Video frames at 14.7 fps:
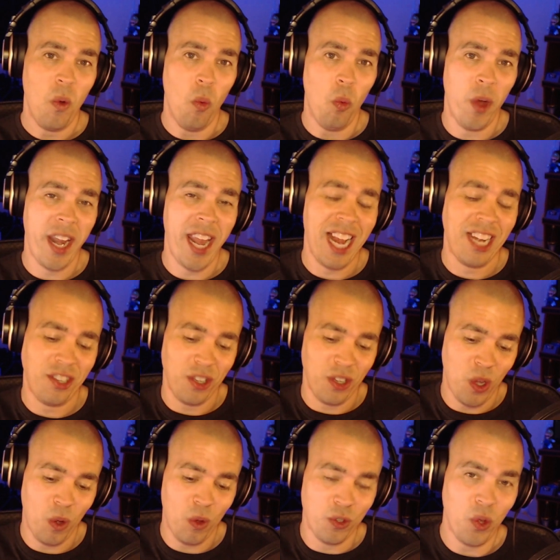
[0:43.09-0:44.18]
what actually
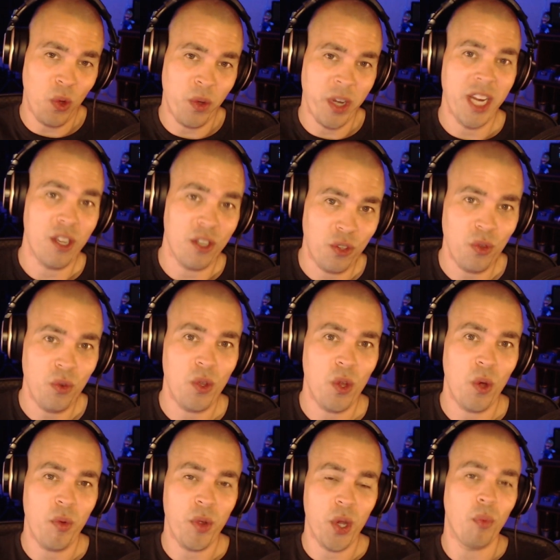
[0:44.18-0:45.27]
goes on in a
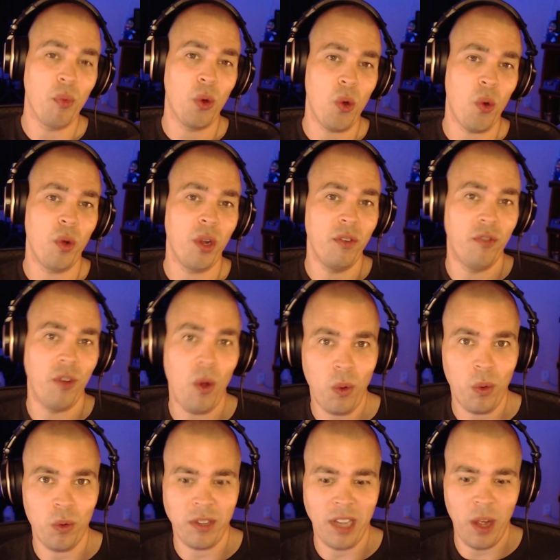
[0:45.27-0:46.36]
studio when you're recording
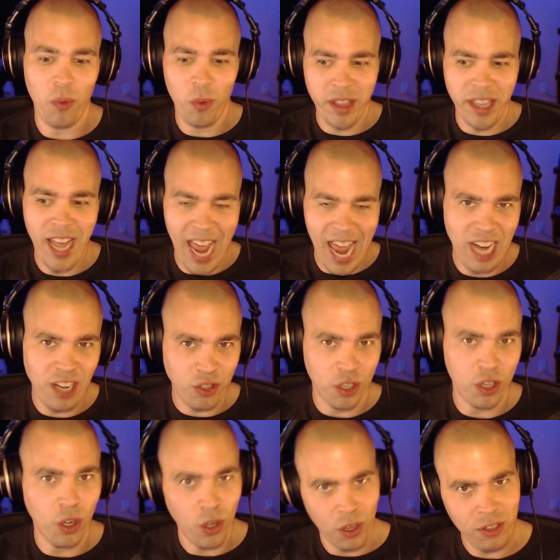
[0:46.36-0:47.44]
vocals, like what that
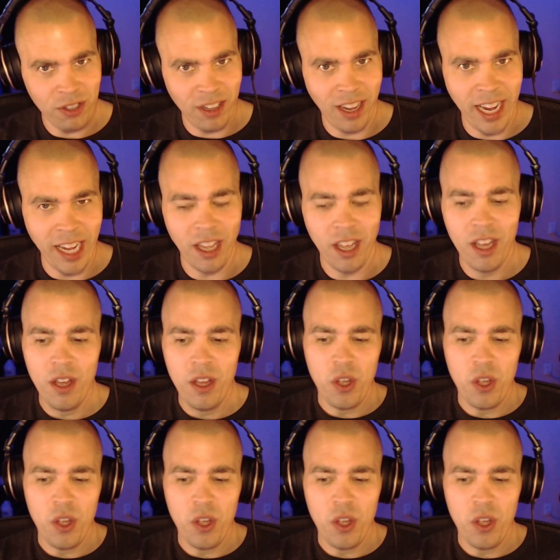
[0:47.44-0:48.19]
actually looks like.